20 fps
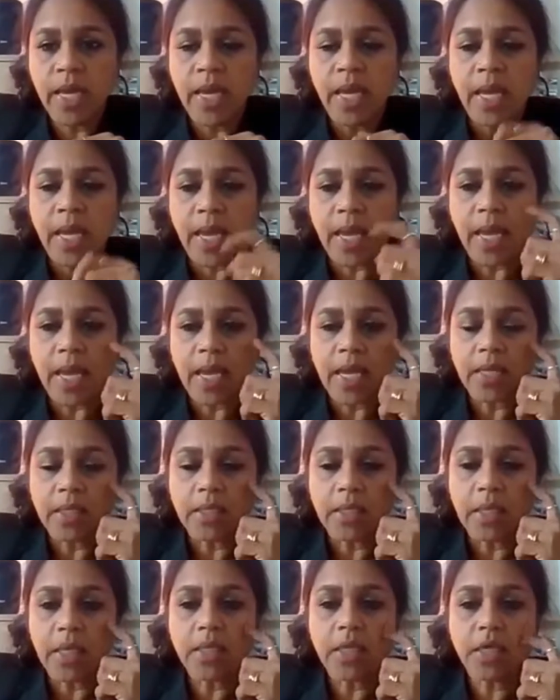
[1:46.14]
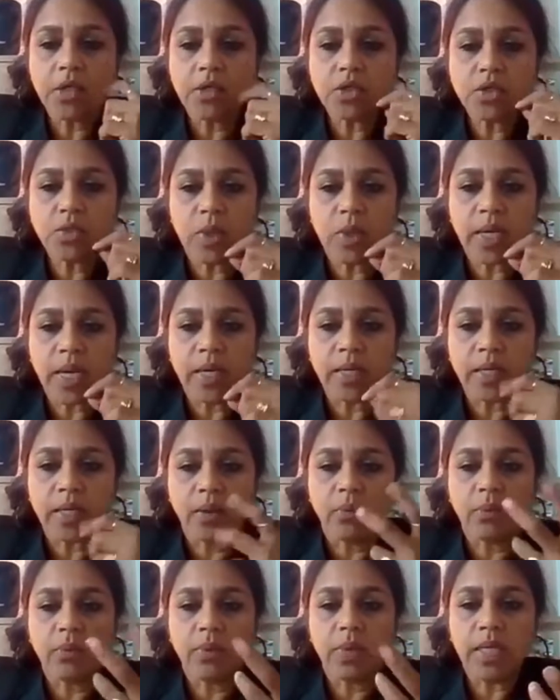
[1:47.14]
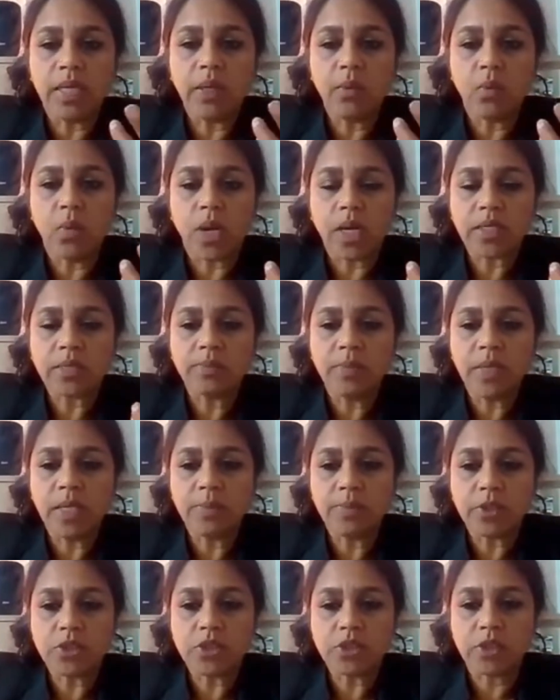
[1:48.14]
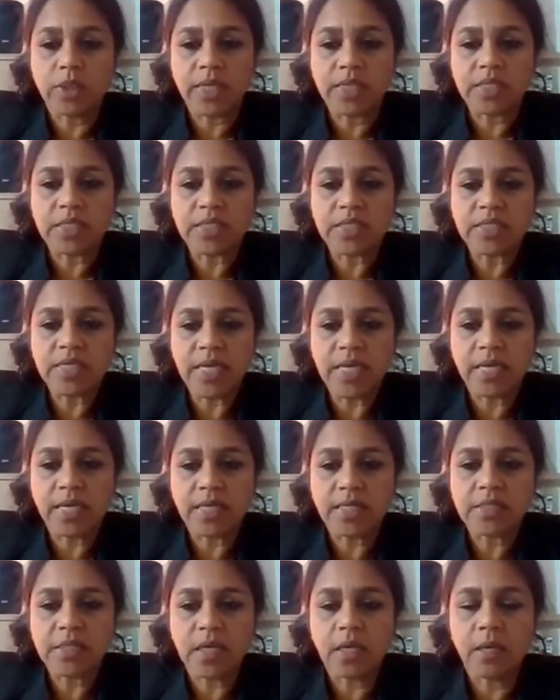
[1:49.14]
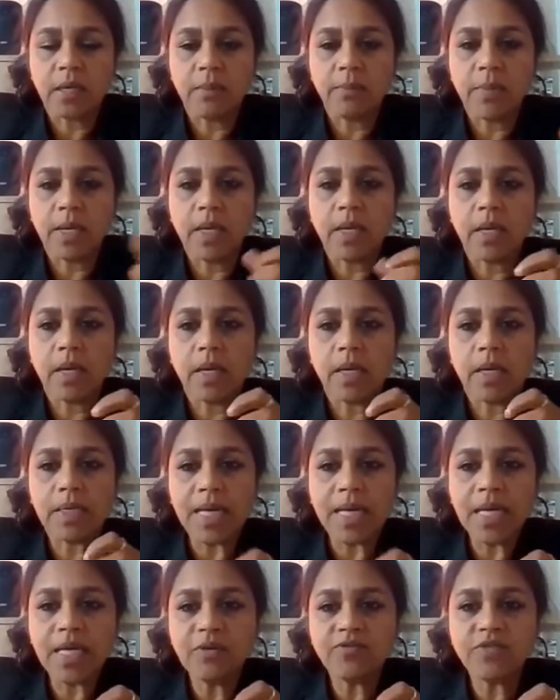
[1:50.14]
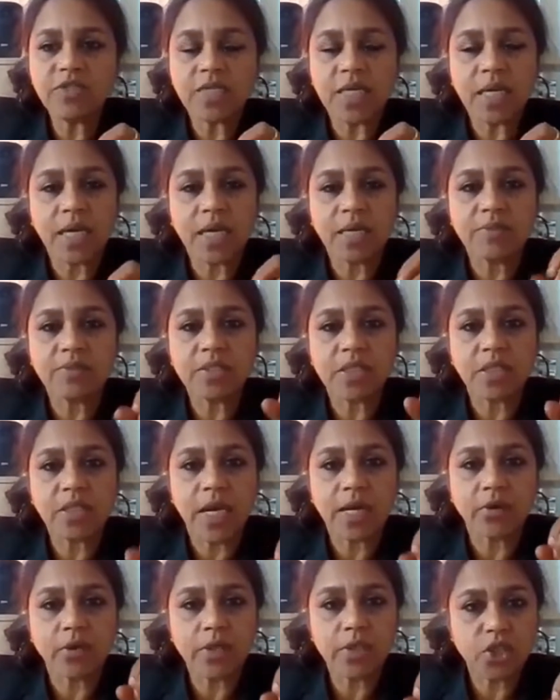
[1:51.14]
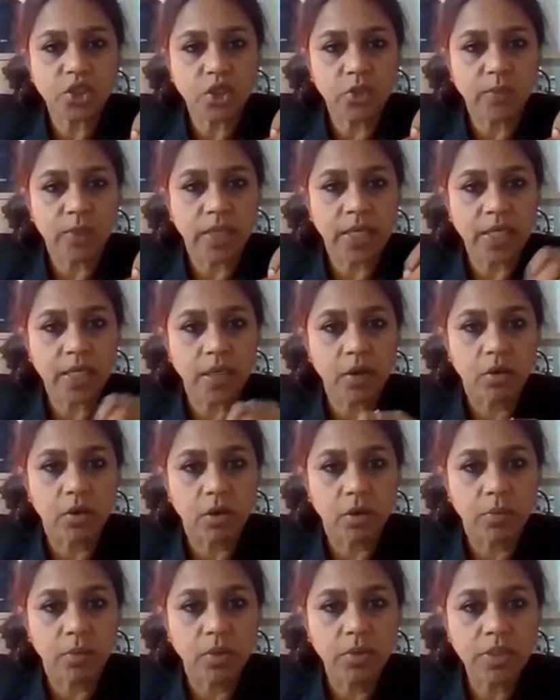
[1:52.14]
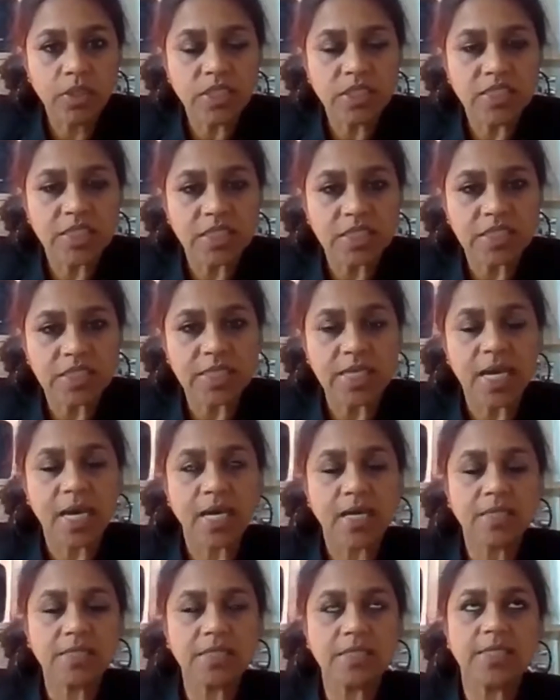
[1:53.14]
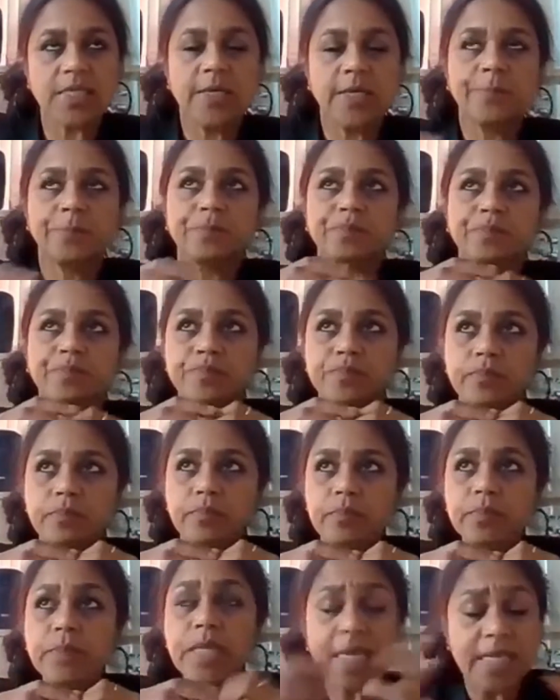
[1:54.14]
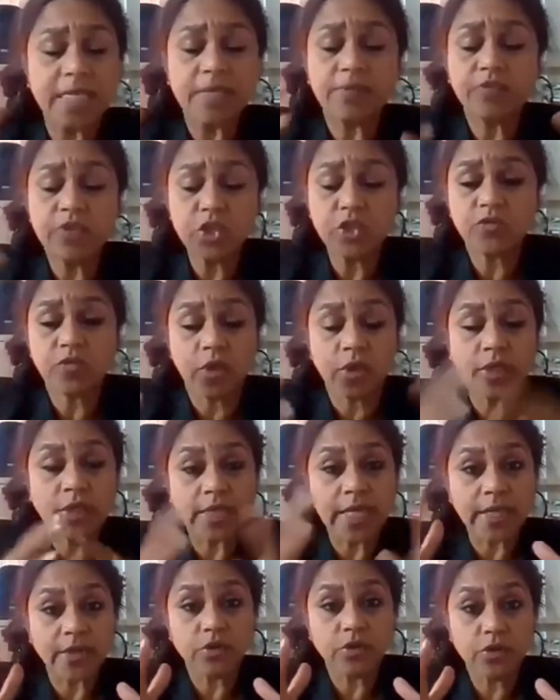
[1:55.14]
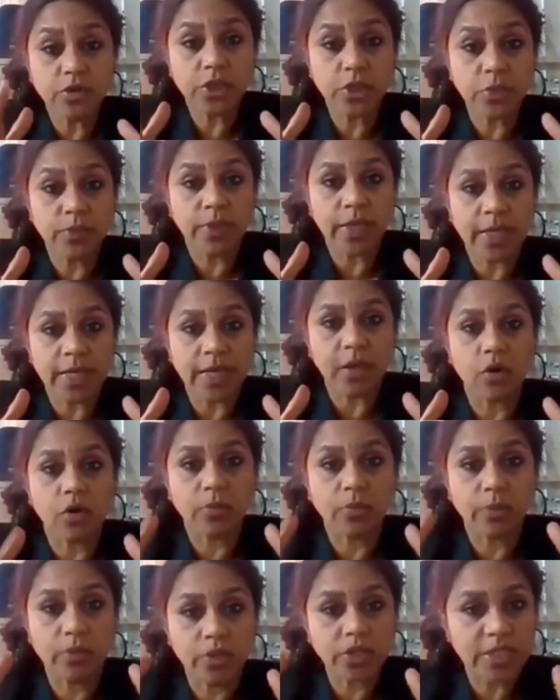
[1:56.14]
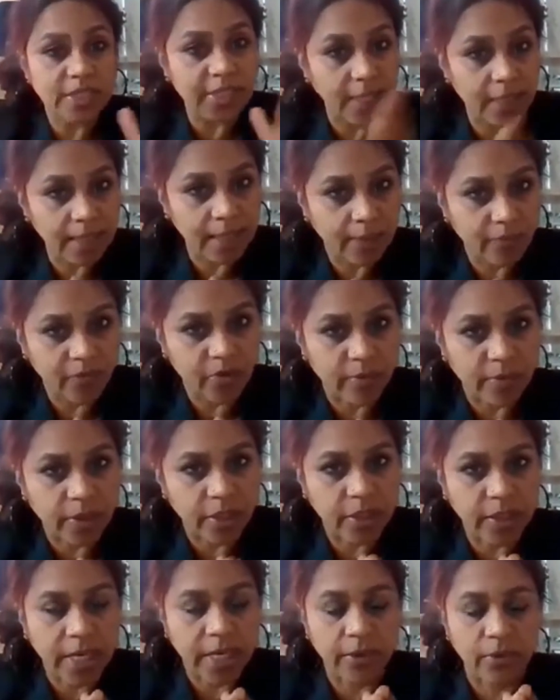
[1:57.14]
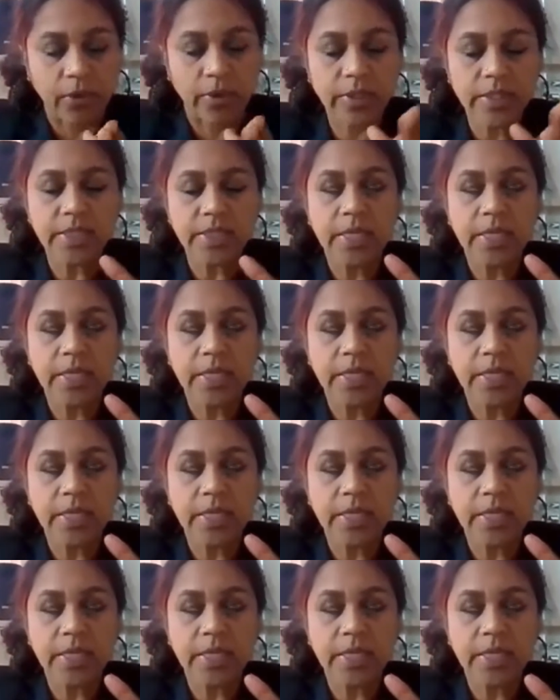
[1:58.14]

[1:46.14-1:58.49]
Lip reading: And here's what I really want people to understand. A lot of times the thyroid stimulating hormone does not, first of all, the thyroid stimulating hormone does not come from the thyroid.